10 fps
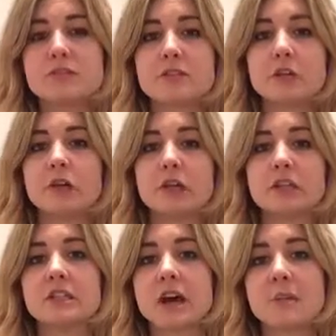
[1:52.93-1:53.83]
So we
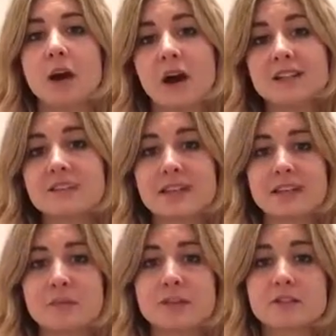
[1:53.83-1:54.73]
could isolate
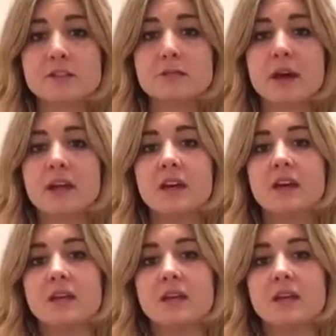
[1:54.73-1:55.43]
the muscles by